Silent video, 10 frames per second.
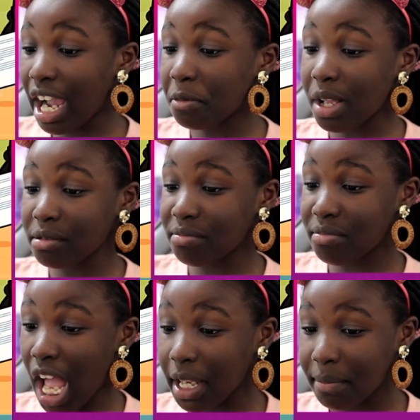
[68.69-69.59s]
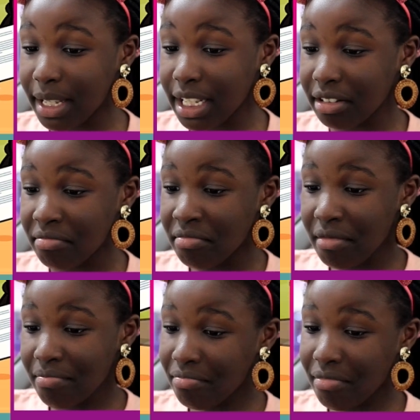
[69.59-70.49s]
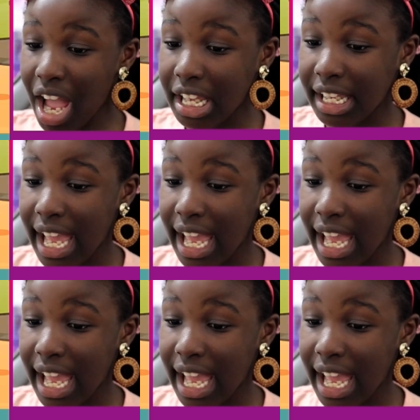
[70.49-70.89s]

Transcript: I, uh, well, I mean, I